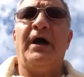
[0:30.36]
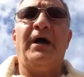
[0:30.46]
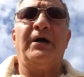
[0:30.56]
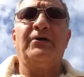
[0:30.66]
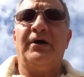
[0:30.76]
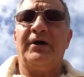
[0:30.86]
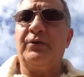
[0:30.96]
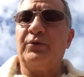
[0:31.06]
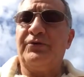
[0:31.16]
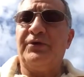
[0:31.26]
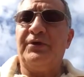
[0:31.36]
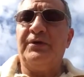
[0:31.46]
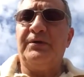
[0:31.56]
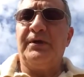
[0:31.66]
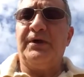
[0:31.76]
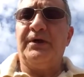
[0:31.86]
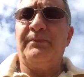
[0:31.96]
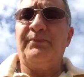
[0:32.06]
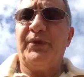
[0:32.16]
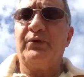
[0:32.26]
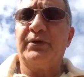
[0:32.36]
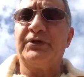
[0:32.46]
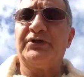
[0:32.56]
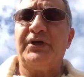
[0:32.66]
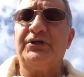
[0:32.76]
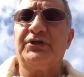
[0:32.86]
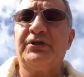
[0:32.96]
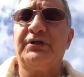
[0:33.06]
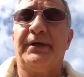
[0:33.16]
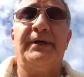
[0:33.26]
Got in with the organization.